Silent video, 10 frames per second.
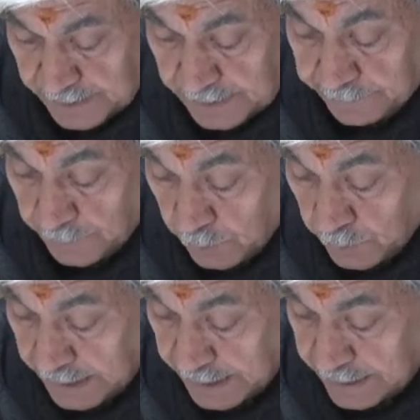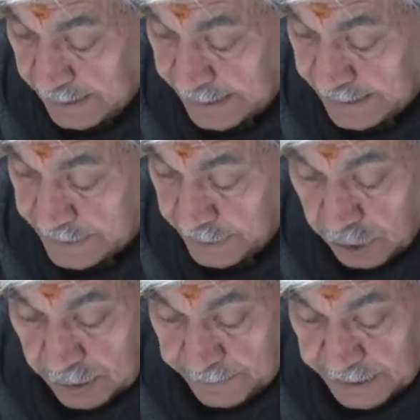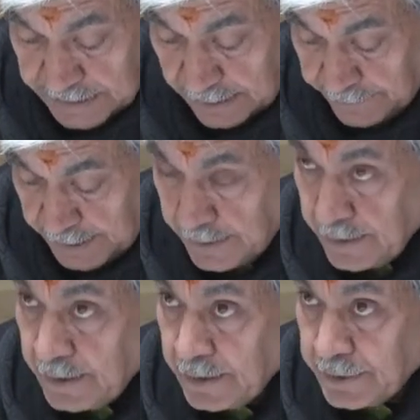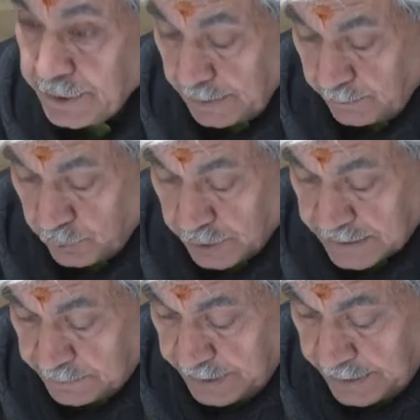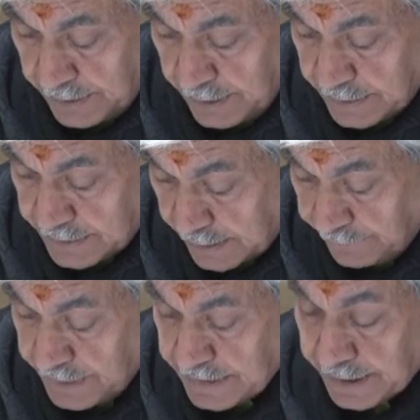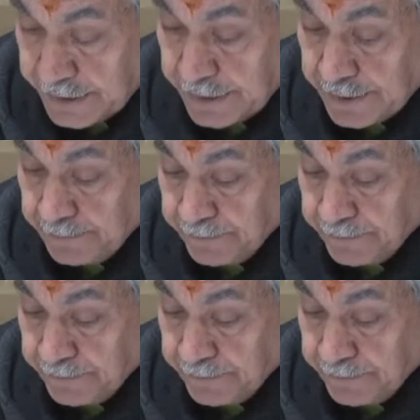If you look at the latest economic survey, Jammu Kashmir service sector